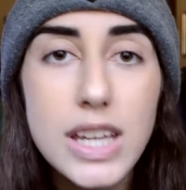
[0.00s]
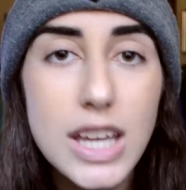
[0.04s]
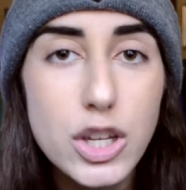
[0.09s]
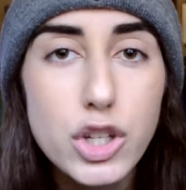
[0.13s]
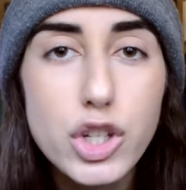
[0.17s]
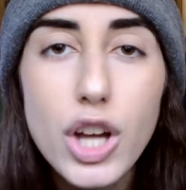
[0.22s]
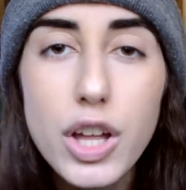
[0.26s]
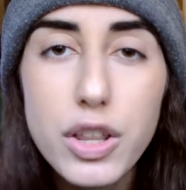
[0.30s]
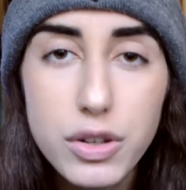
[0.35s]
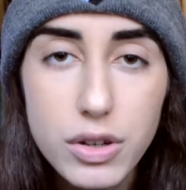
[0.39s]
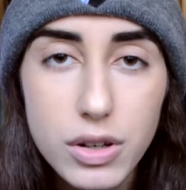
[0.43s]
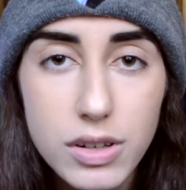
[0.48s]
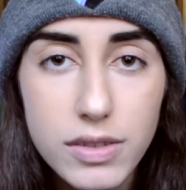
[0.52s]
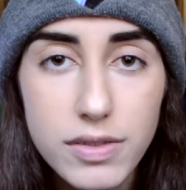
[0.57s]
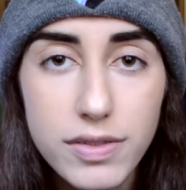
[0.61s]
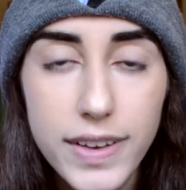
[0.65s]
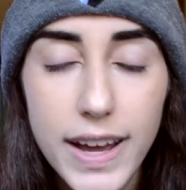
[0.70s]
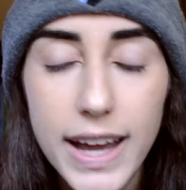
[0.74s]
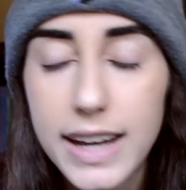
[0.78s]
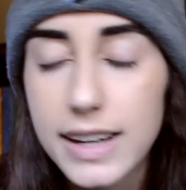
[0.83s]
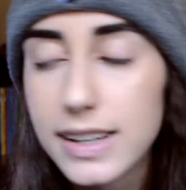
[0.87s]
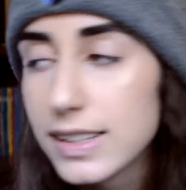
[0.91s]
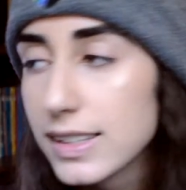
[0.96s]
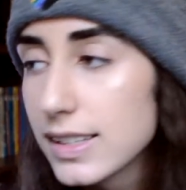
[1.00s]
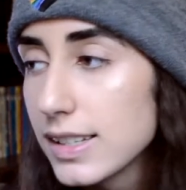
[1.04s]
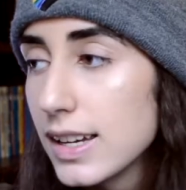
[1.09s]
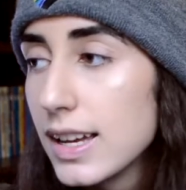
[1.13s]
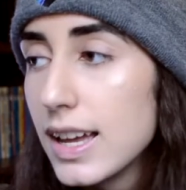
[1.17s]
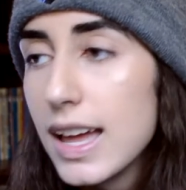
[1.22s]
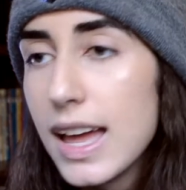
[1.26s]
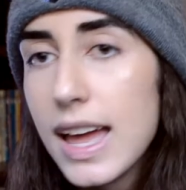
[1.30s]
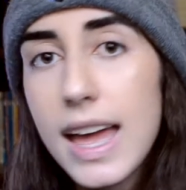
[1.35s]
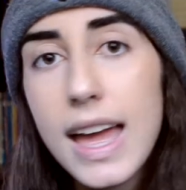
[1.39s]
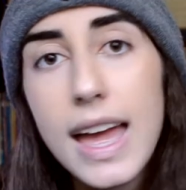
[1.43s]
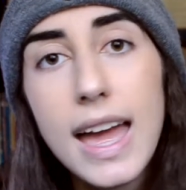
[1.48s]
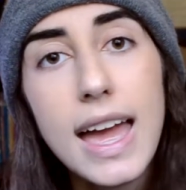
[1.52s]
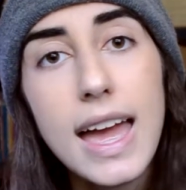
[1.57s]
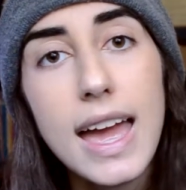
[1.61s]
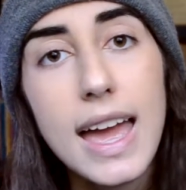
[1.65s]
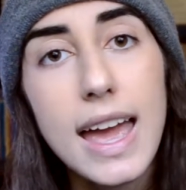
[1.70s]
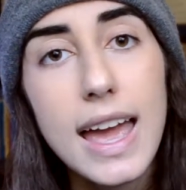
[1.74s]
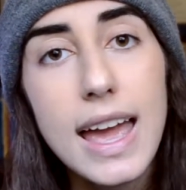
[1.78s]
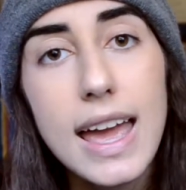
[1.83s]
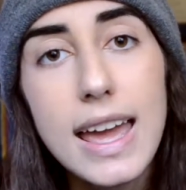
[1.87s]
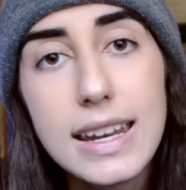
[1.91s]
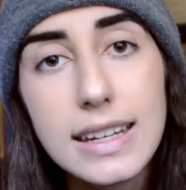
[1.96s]
each other, in fact.
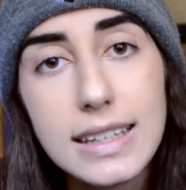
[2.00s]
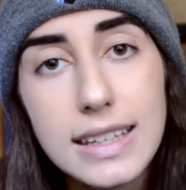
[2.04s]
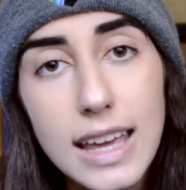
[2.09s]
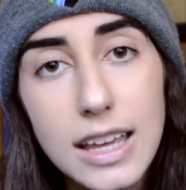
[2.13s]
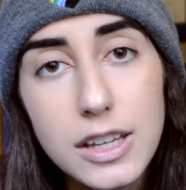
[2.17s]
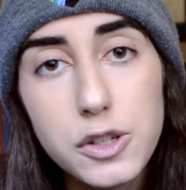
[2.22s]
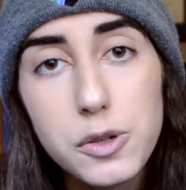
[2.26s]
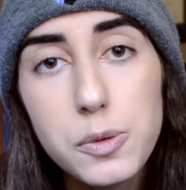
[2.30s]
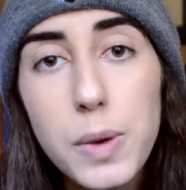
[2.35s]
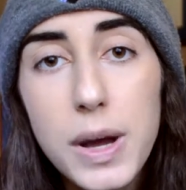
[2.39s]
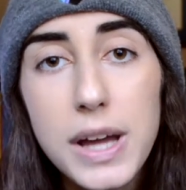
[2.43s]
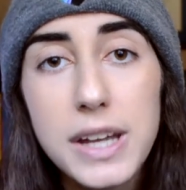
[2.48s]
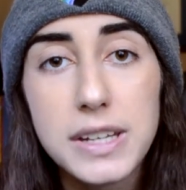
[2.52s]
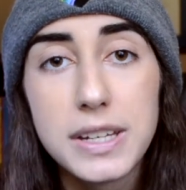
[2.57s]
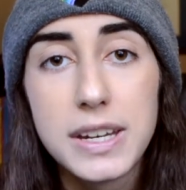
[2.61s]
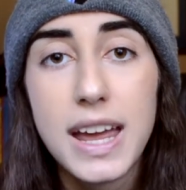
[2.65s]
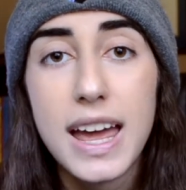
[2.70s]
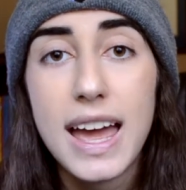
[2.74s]
And guess what?